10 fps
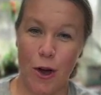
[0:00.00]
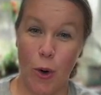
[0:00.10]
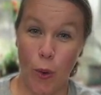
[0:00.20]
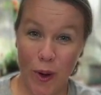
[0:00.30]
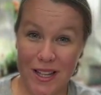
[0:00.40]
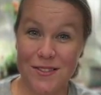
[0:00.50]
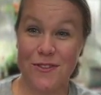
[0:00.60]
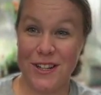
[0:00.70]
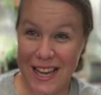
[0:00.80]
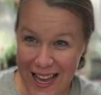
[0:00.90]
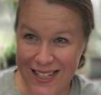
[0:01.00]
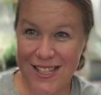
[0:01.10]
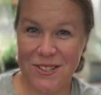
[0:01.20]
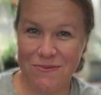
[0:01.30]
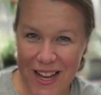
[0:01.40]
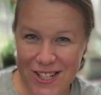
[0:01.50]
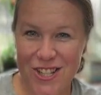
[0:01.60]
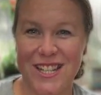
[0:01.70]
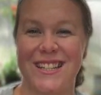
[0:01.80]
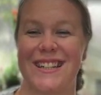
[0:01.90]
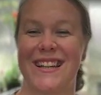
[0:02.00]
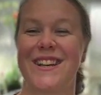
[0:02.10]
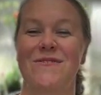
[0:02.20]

always forget to mention,